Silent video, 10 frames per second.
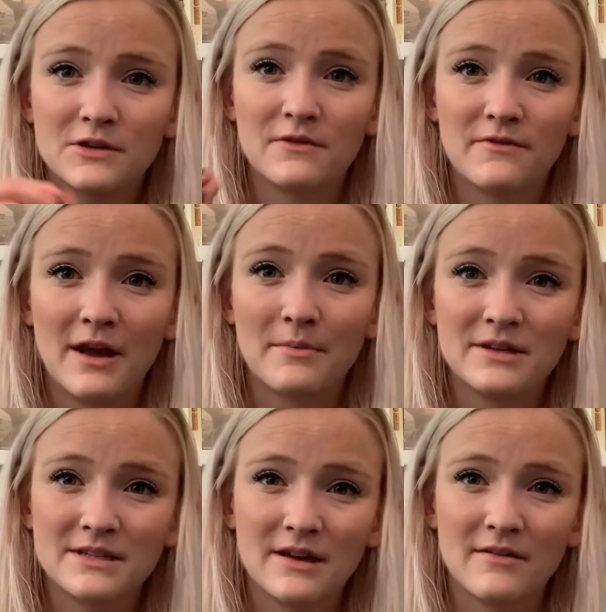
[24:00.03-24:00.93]
of the
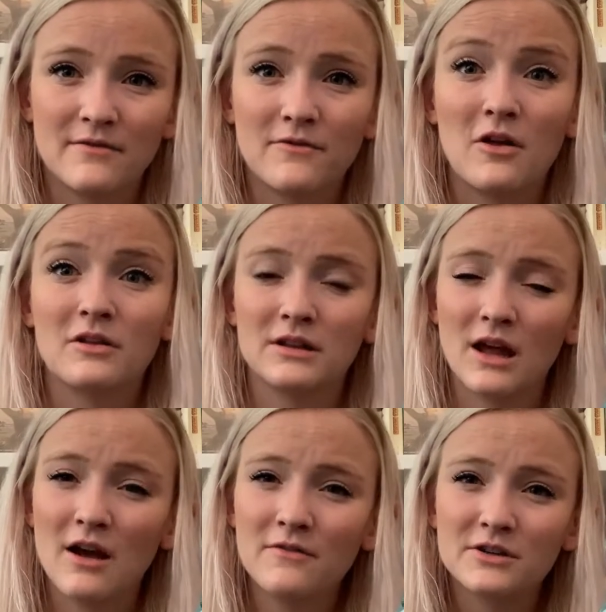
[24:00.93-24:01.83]
families that fall in
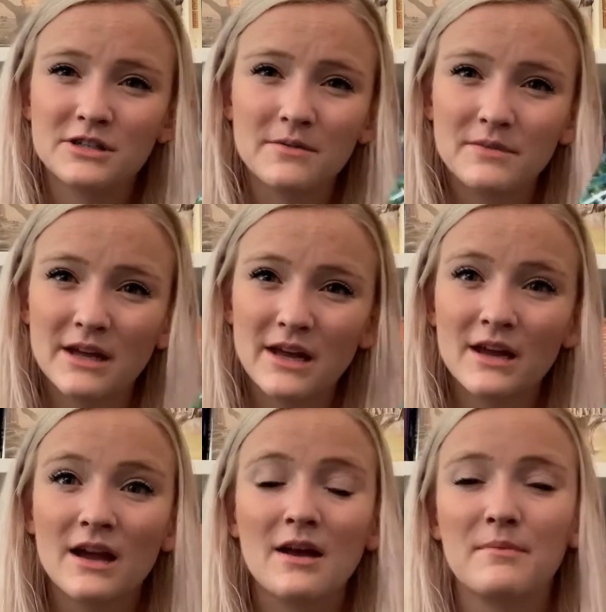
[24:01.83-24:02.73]
love or something,
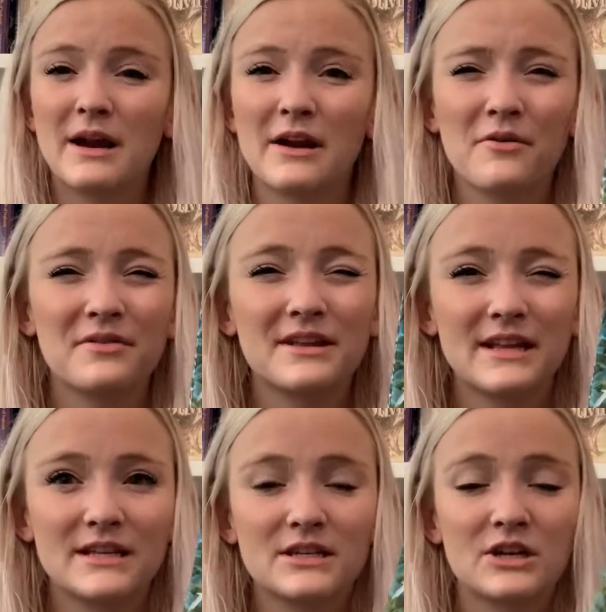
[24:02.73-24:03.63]
but I don't think
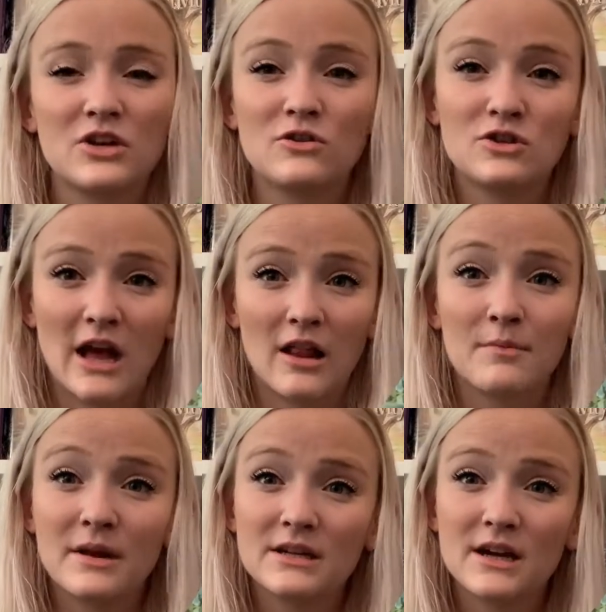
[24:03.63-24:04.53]
that's a huge
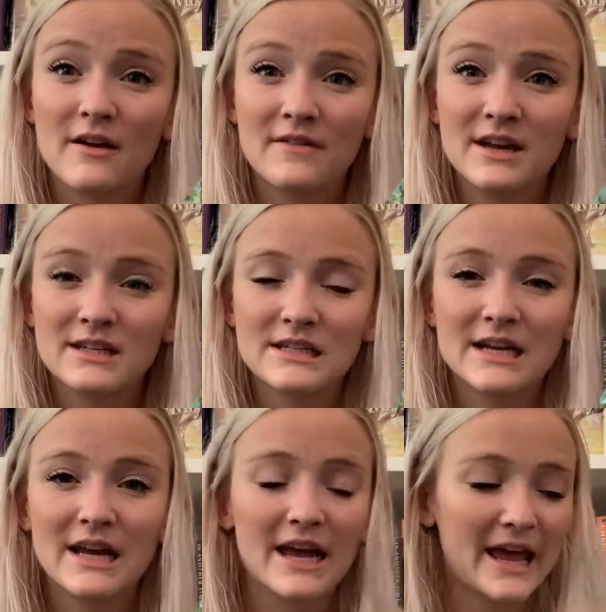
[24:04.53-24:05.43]
element of it.
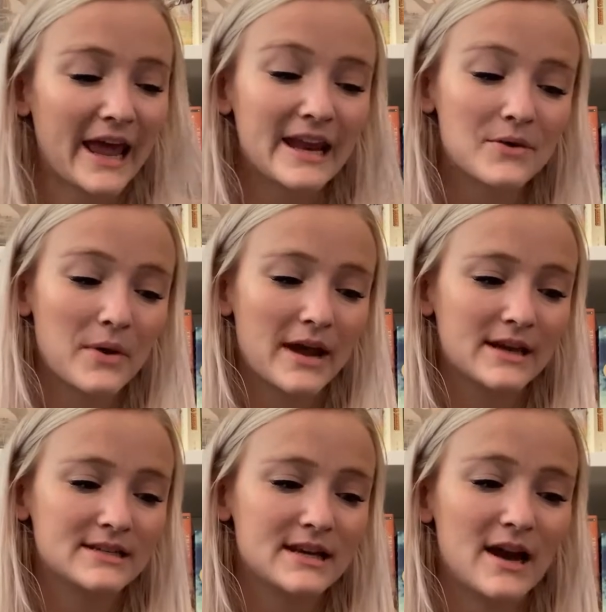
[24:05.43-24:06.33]

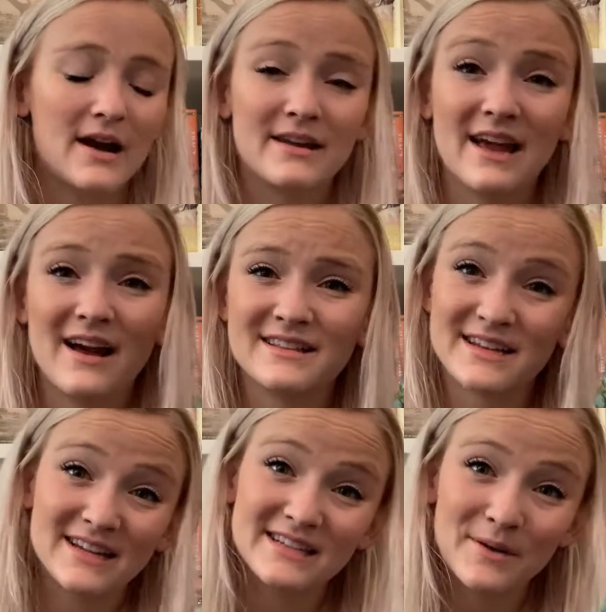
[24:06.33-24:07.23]
Anyways, yeah, it's a
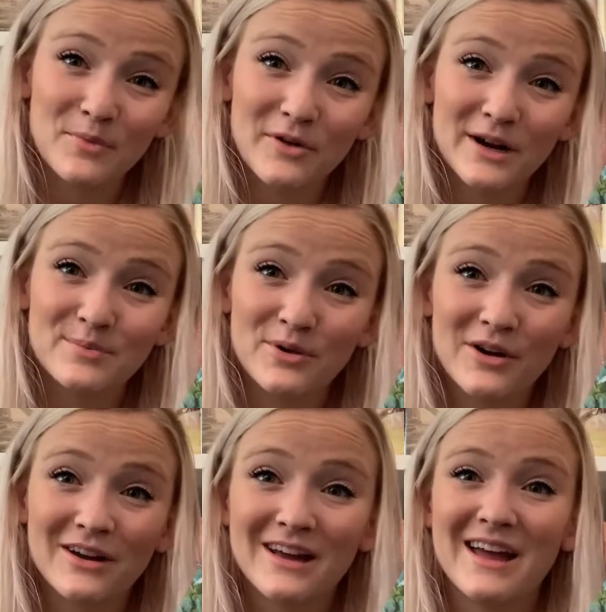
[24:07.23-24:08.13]
contemporary
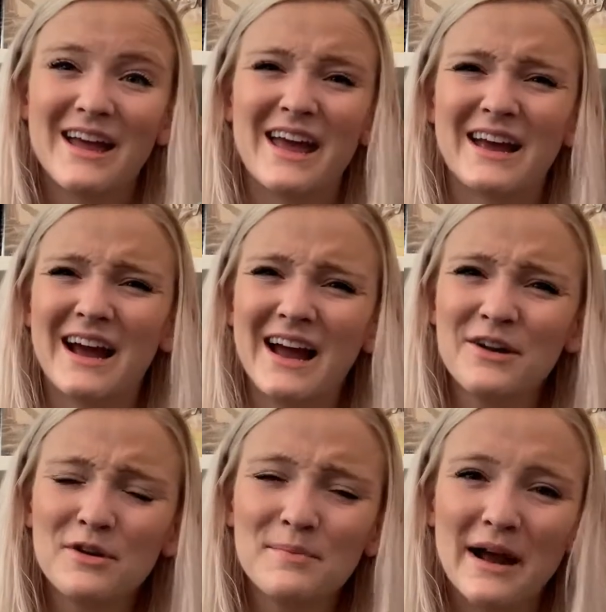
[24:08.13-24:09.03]
book. It kind of
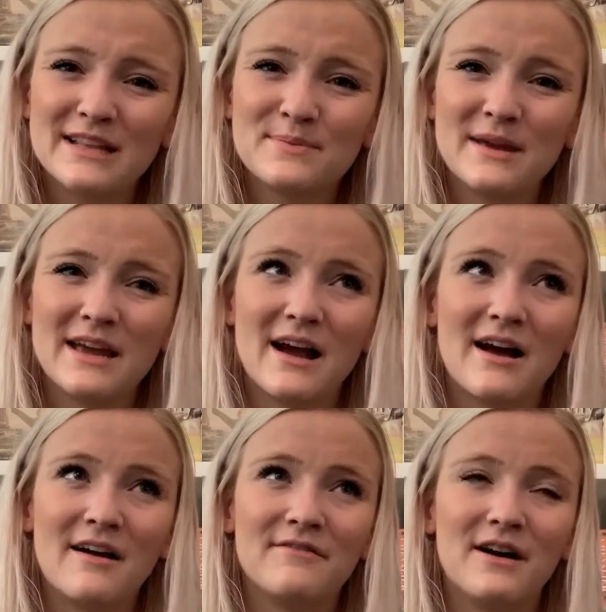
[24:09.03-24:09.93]
reminds me
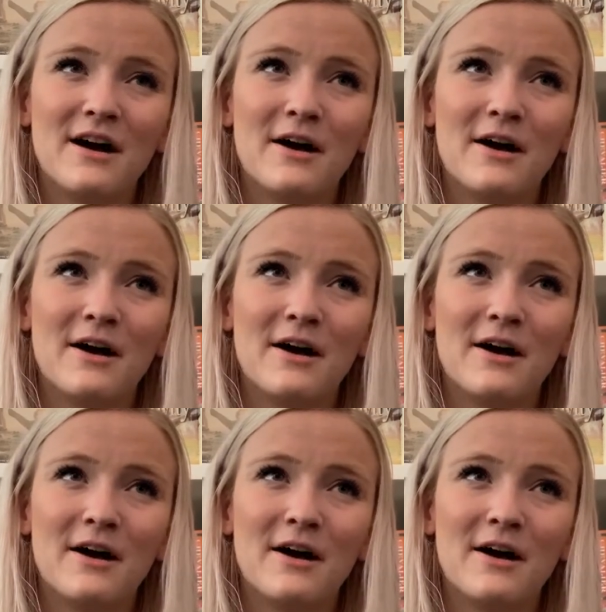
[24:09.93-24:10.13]
of